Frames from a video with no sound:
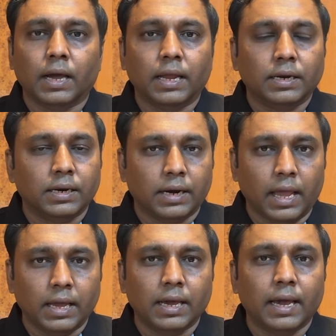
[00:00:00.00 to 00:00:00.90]
and
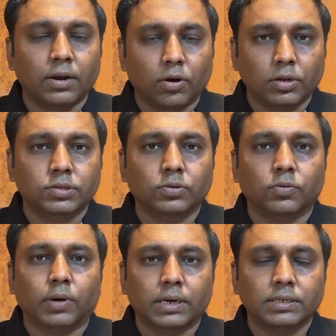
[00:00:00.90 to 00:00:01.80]
rank, and also
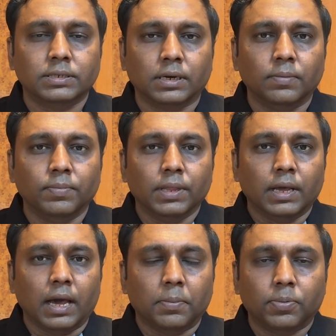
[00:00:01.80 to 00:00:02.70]
what is the
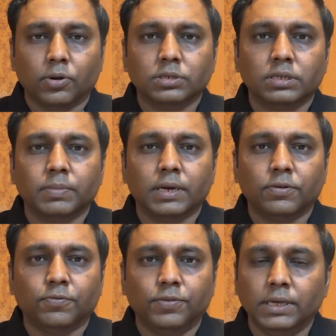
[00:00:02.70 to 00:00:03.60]

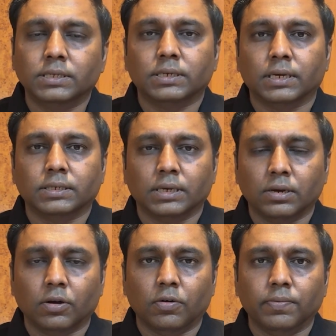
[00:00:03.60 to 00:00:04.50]
approximate fee
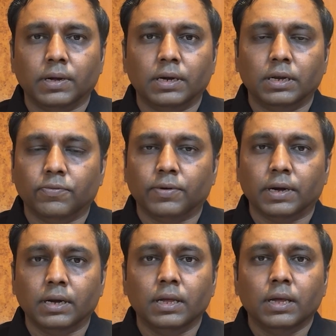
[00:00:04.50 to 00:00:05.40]
structure of
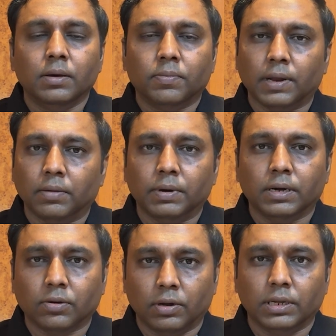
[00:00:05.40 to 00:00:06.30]
different
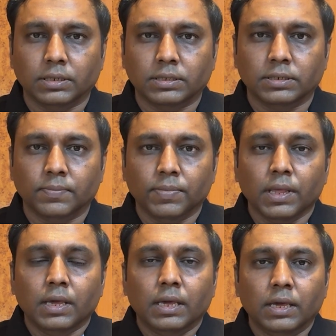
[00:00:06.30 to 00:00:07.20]
private college.
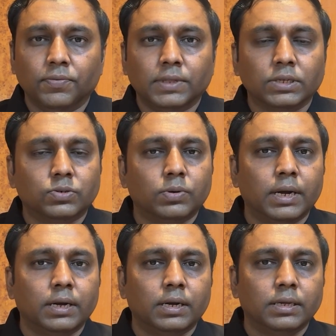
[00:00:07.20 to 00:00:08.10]
If the
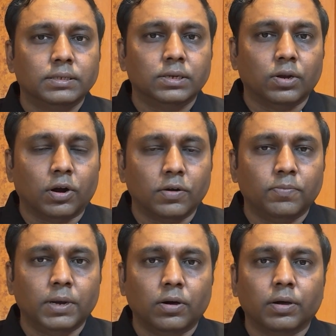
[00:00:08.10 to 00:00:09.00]
student is
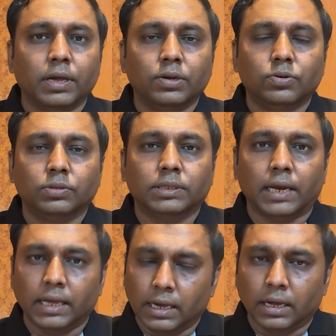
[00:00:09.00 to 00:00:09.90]
not belonging to
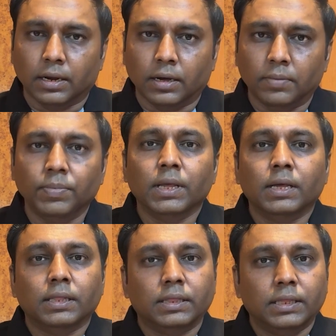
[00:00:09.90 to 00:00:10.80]
Telangana,
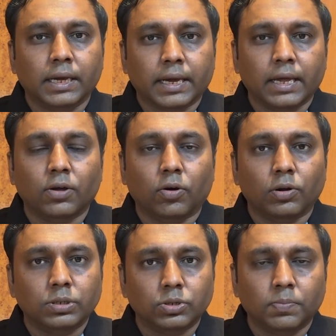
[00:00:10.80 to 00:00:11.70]
they can
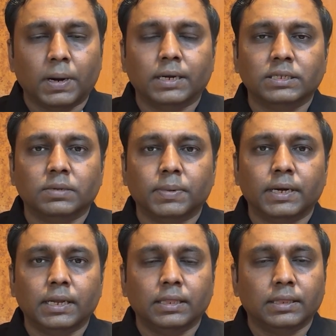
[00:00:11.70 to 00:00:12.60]
also
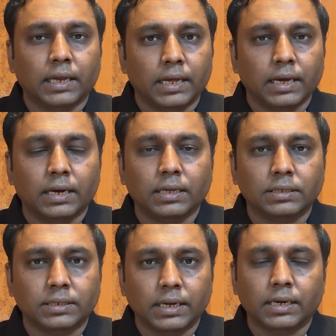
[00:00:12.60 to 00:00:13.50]
participate in Telangana
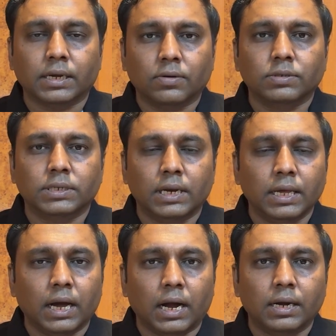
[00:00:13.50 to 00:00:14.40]
state
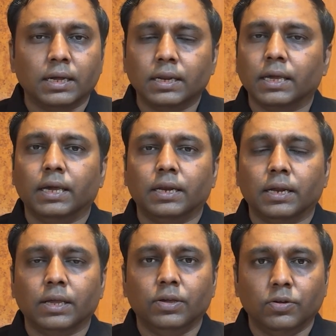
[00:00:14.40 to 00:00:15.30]
counselling under
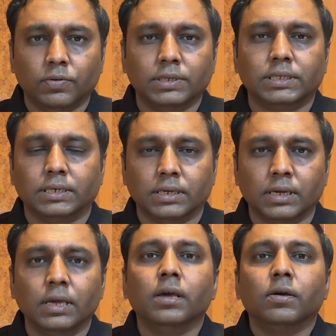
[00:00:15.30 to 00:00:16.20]
KNR
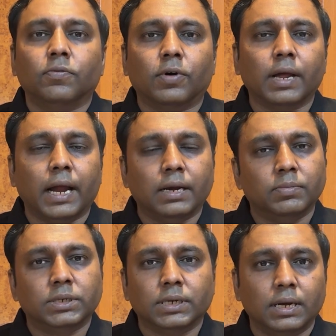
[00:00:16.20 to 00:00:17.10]
University for
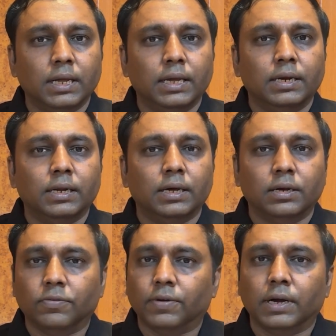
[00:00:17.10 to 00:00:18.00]
admission in
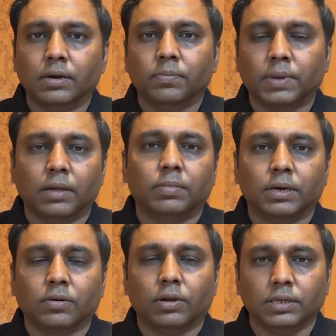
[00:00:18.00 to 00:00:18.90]
different
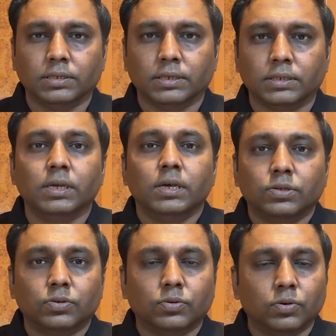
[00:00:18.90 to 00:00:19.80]
private colleges.
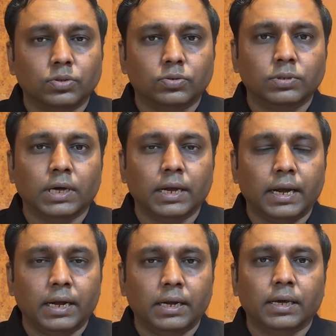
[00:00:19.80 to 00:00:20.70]
So go through the
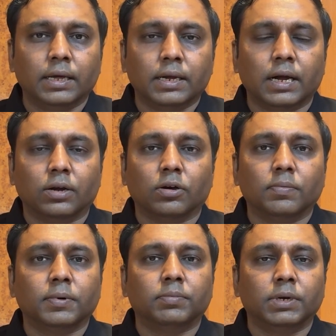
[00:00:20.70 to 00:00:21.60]
entire
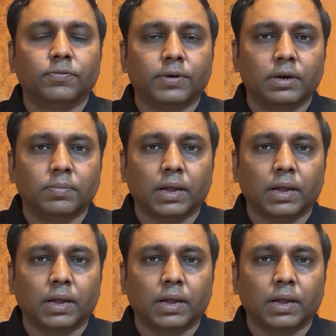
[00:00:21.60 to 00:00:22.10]
cutoff of different